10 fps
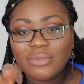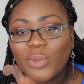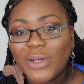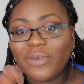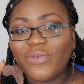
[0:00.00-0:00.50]

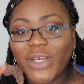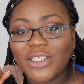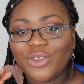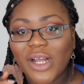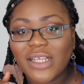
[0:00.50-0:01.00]
When I
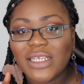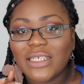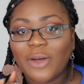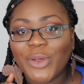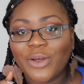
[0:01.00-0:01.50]
first tried this,
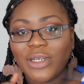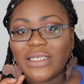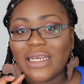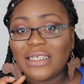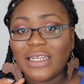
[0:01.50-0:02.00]
I'll be honest,
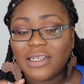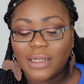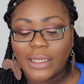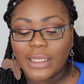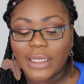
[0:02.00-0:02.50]
I didn't
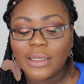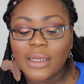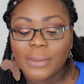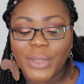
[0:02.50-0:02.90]
like it,